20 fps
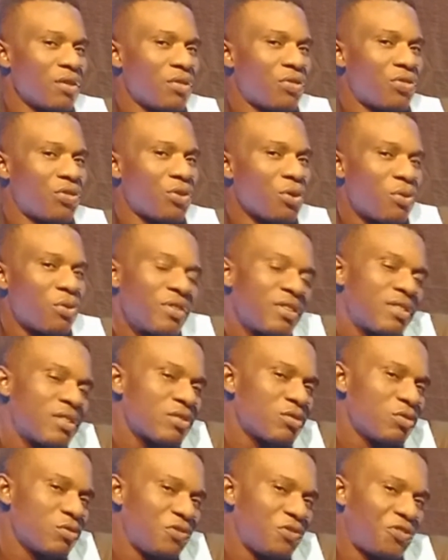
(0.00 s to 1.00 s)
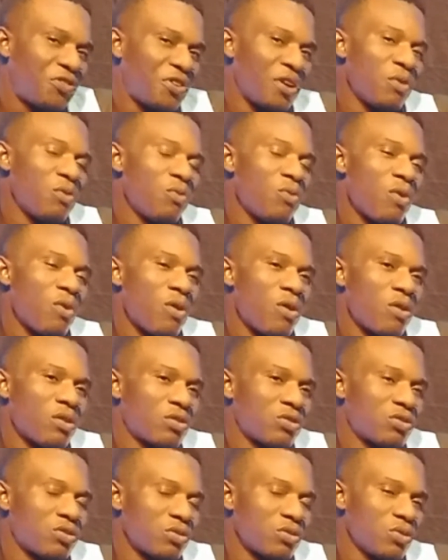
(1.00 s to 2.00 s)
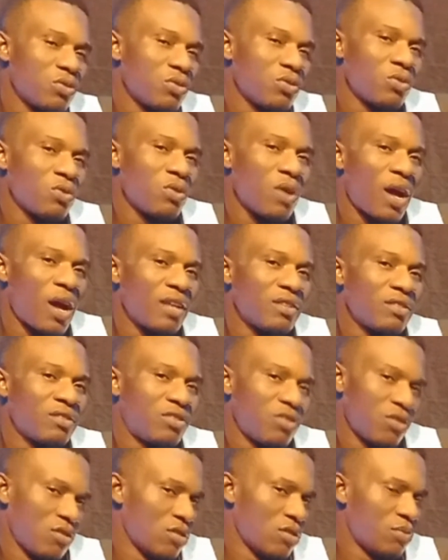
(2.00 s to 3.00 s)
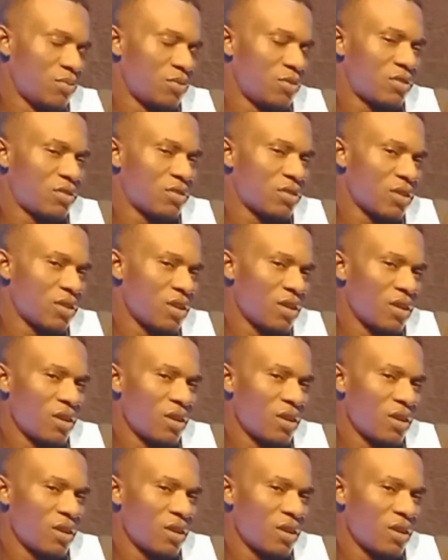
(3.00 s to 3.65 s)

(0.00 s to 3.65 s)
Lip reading: theoretical framework to adopt,